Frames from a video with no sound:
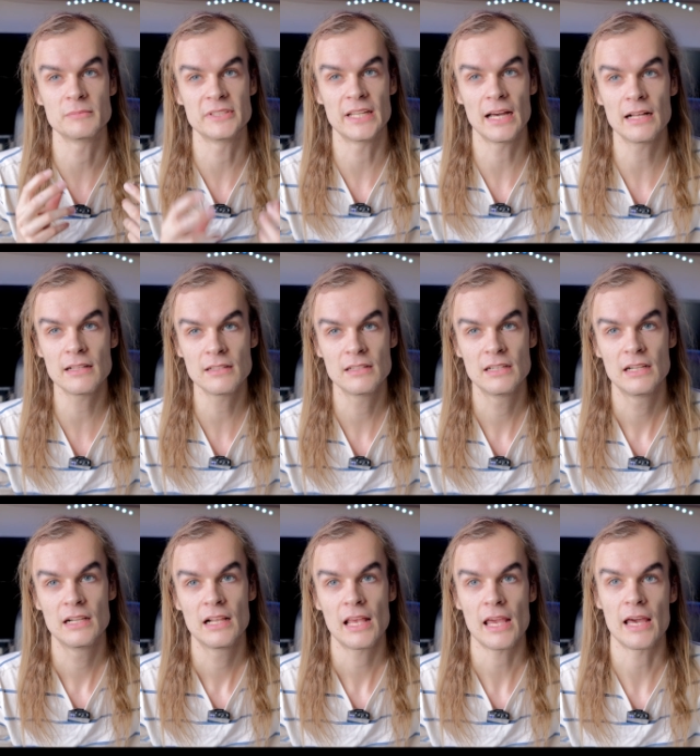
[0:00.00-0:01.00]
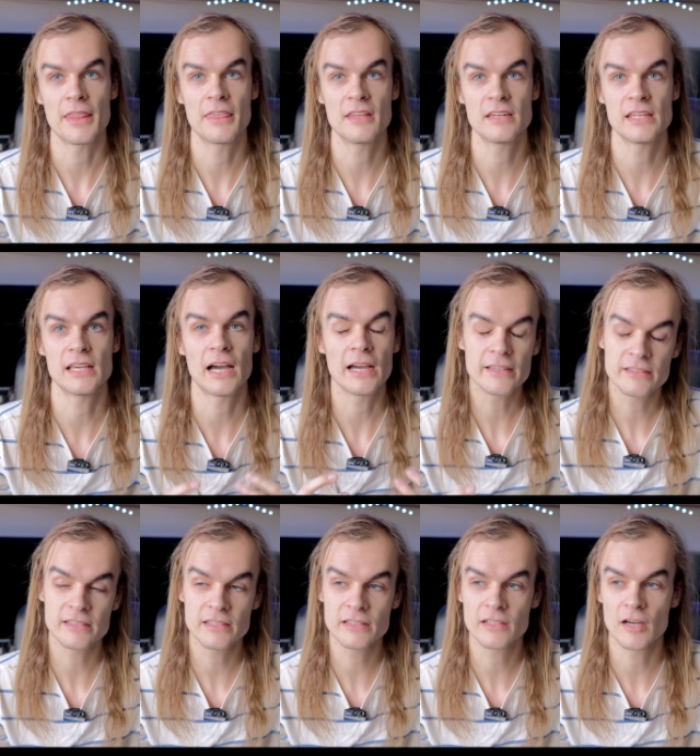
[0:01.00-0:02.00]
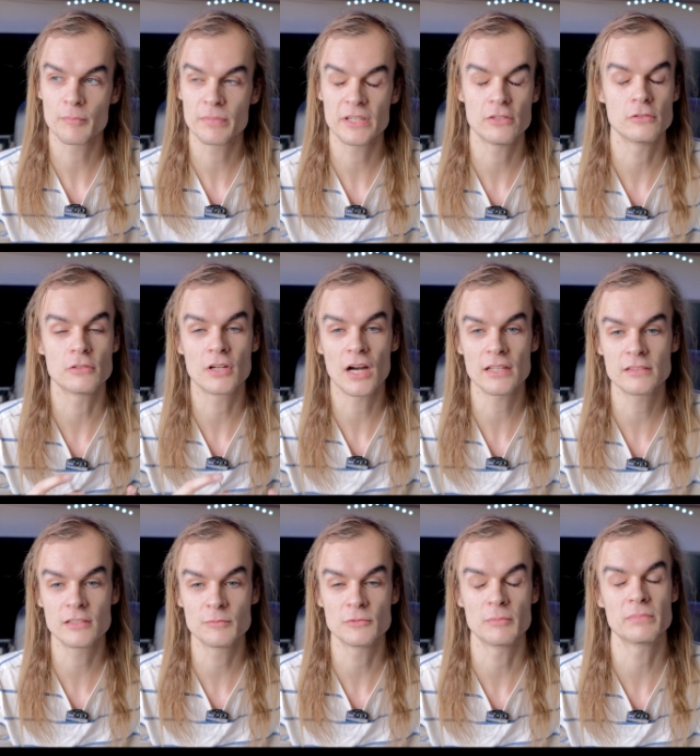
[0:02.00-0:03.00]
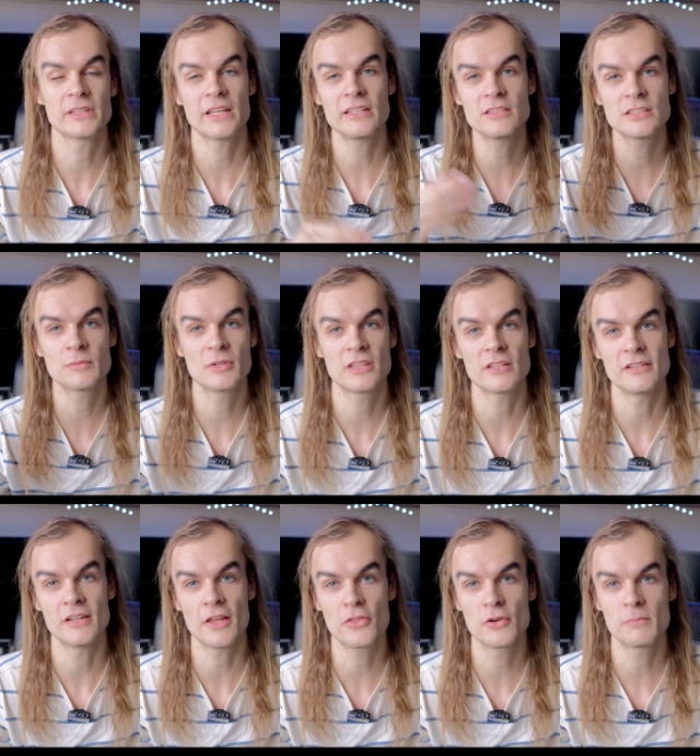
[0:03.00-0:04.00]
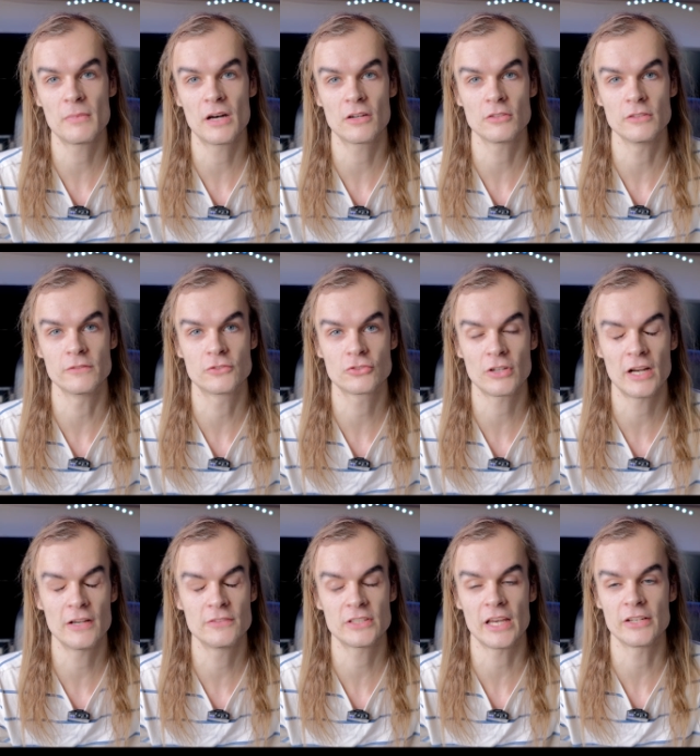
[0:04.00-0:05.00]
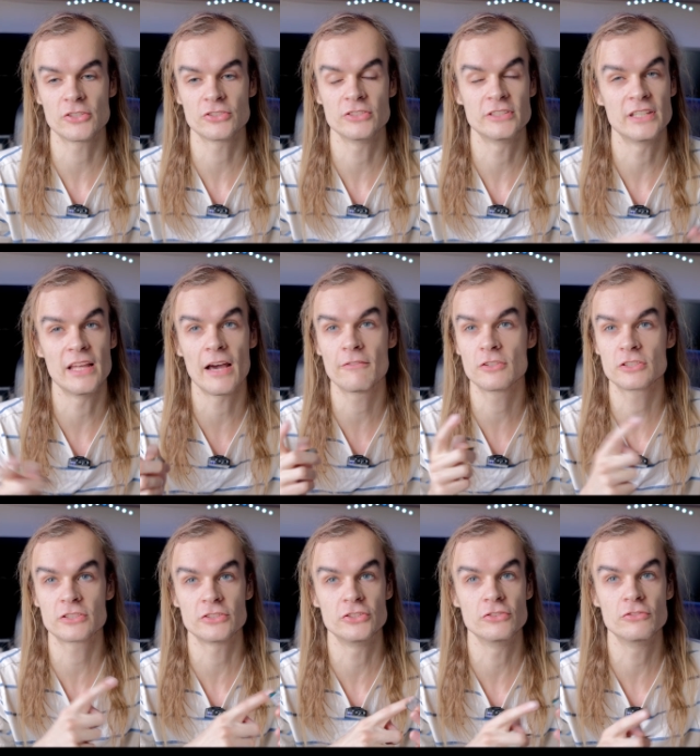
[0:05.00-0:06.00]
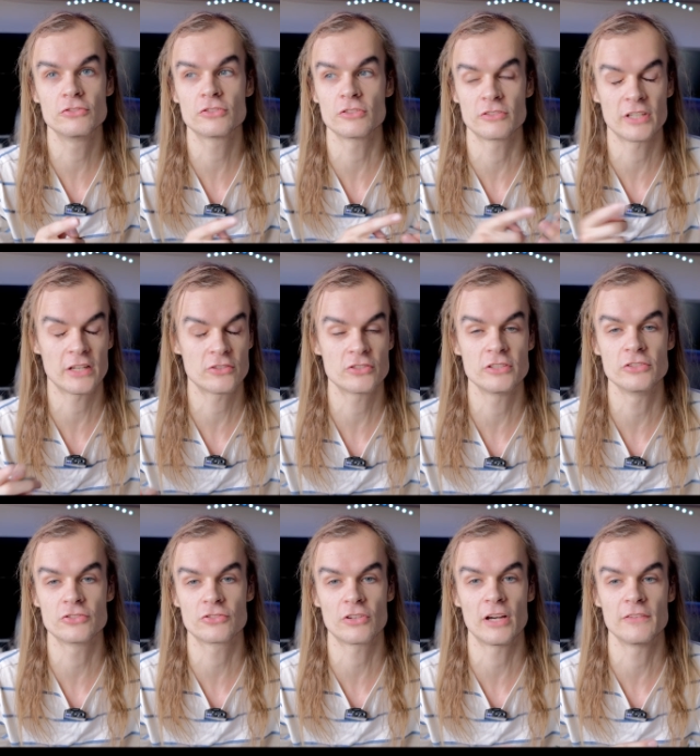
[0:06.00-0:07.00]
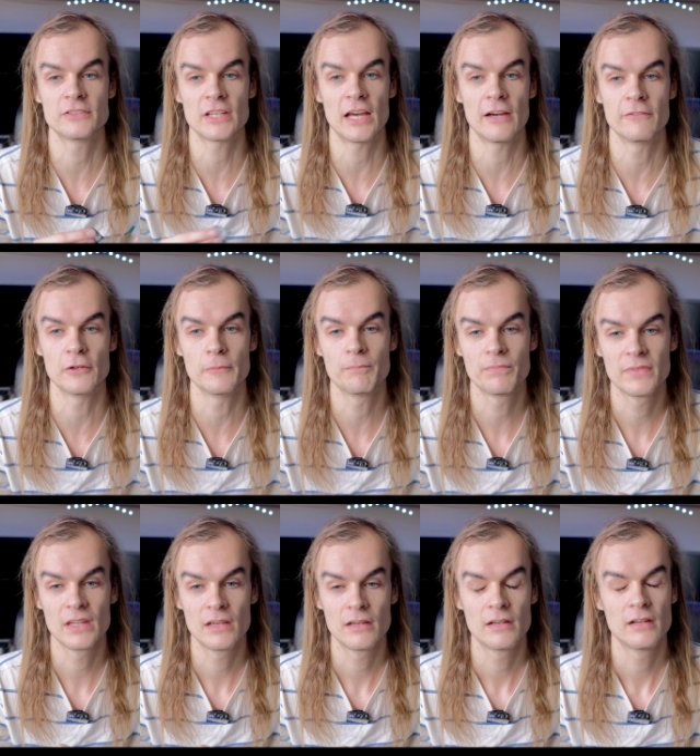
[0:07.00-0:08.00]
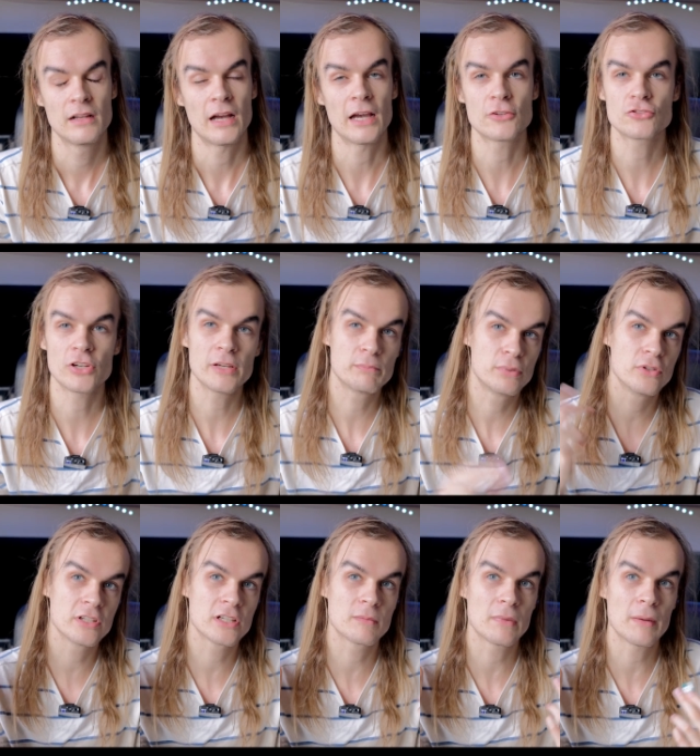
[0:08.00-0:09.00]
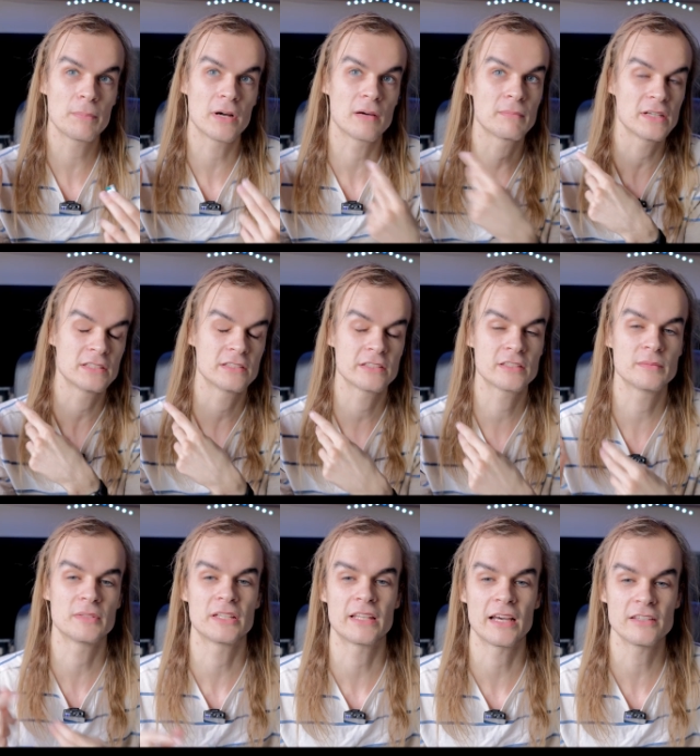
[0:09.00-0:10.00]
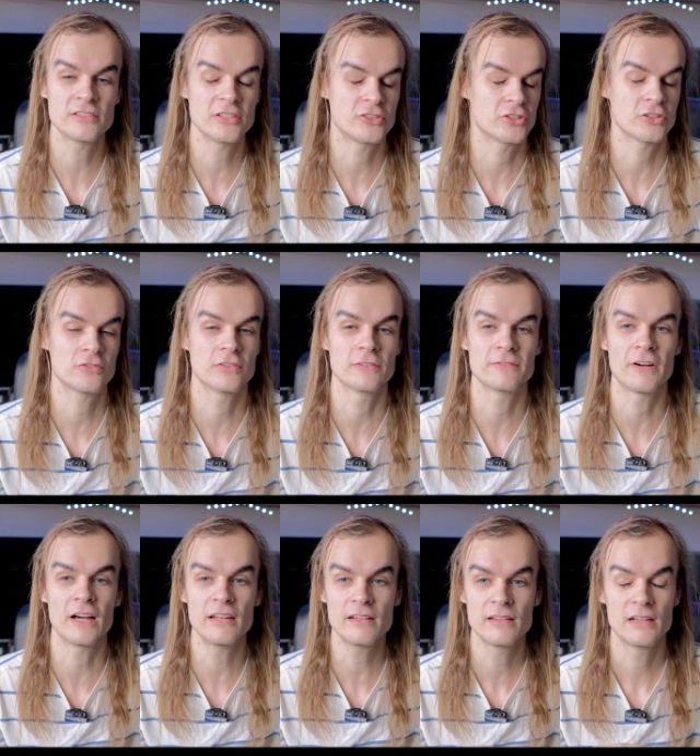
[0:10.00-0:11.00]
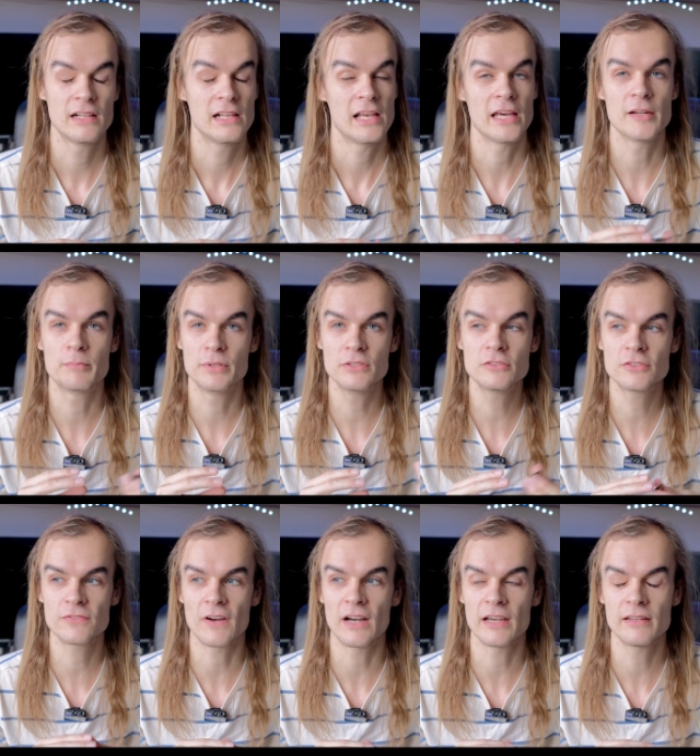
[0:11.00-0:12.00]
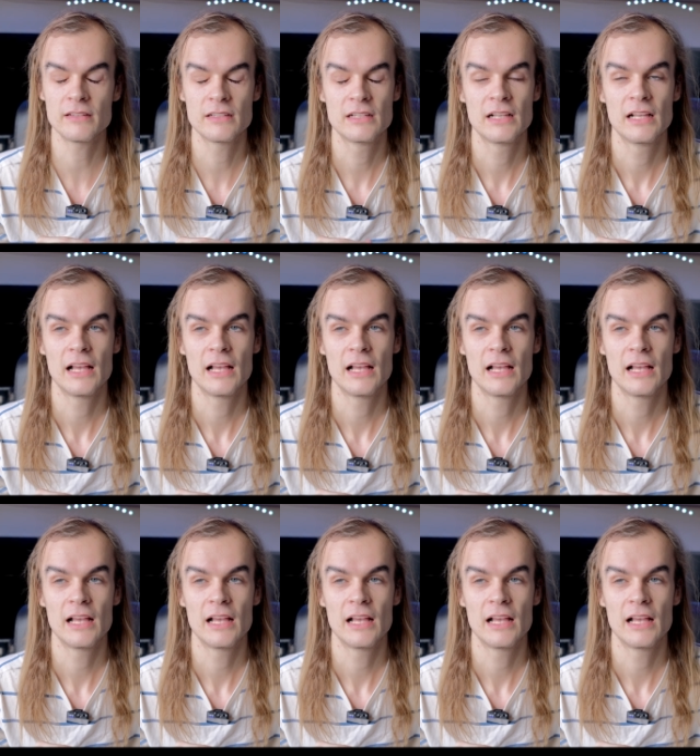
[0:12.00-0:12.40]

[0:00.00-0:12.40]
from Dell, and then the IT company who got them replaced them with another model of drives and just never used or touched these drives ever. I tried booting them up on my system to test it just for fun, and it boots fine,